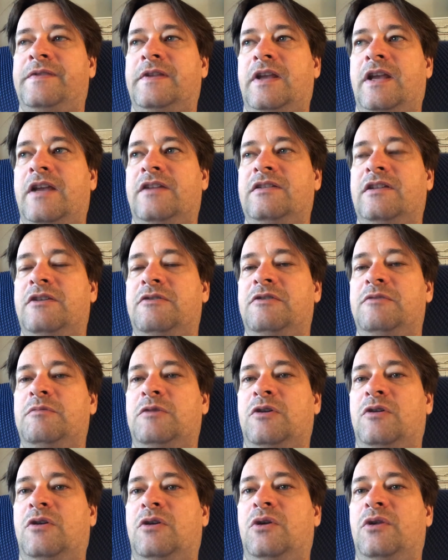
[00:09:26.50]
and lo and
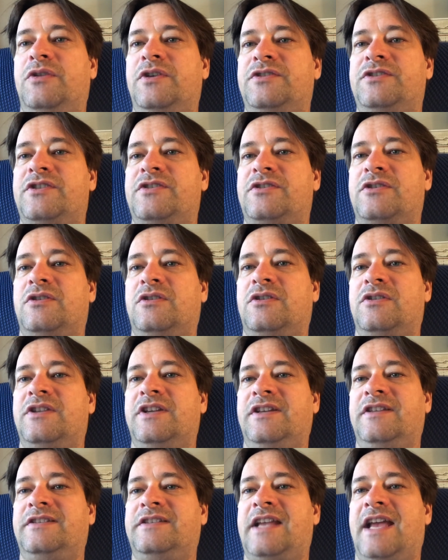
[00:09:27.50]
behold, there's a circle the
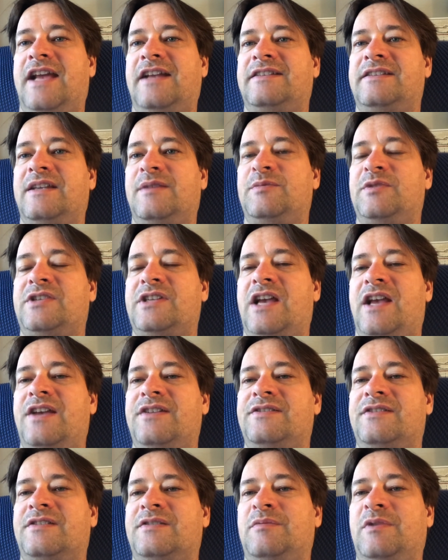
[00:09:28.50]
exact same
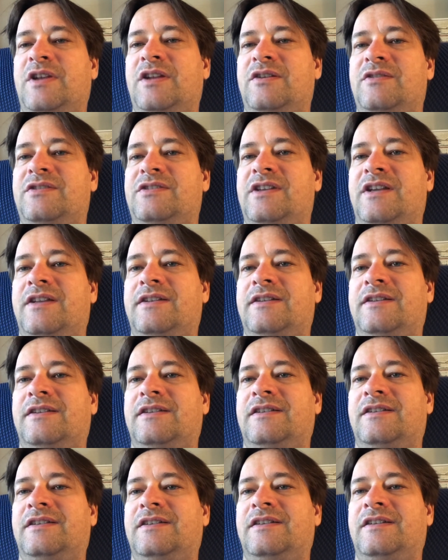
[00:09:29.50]
size as Plato said
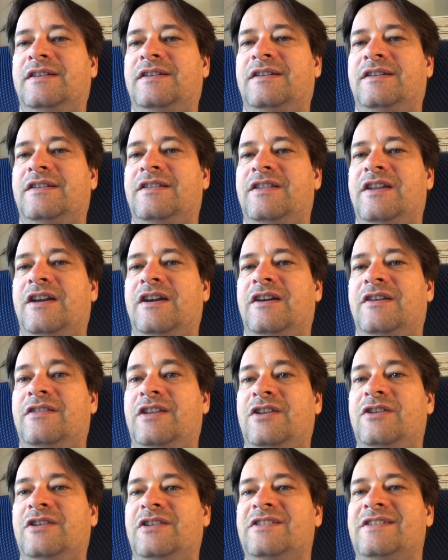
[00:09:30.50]
there
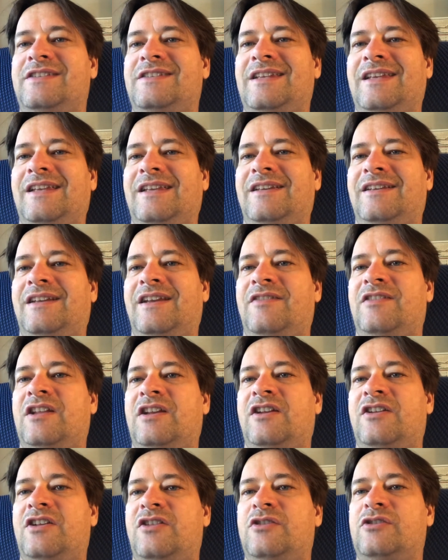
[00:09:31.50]
that you can see, and then
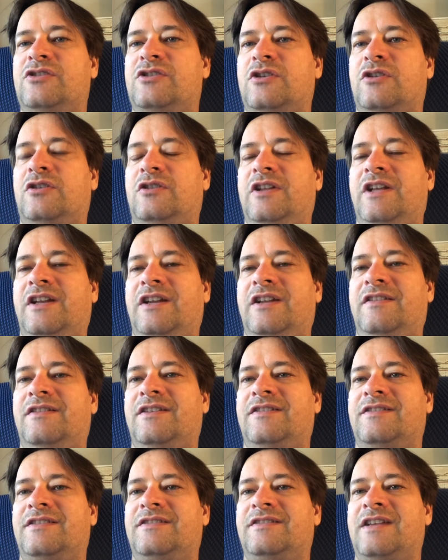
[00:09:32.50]
another circle in it
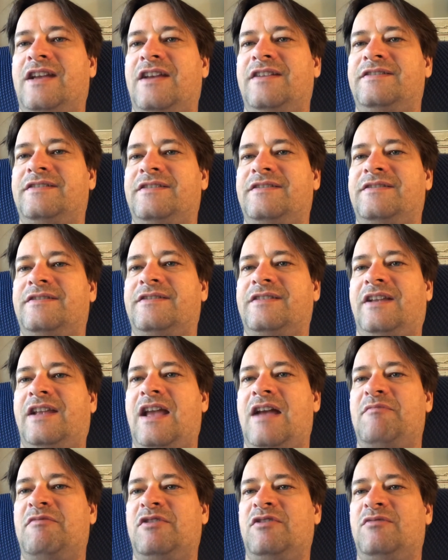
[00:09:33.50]
that's the size as the
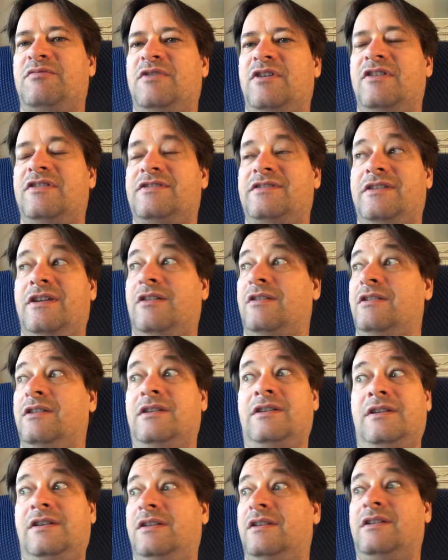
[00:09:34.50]
capital part. So
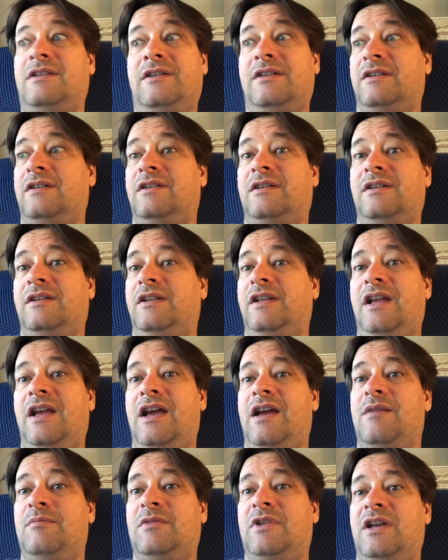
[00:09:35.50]
yeah,
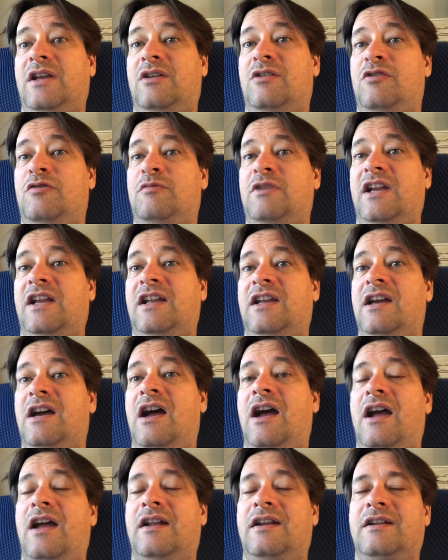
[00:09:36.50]
I'm like, oh my
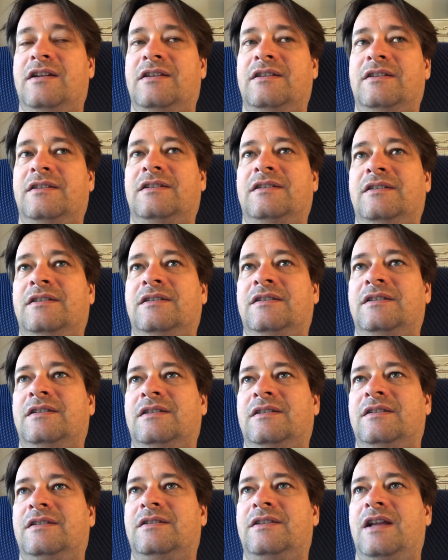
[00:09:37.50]
God,
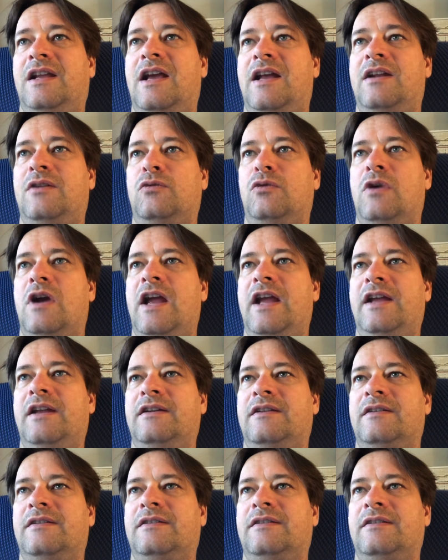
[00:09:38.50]
I got it right.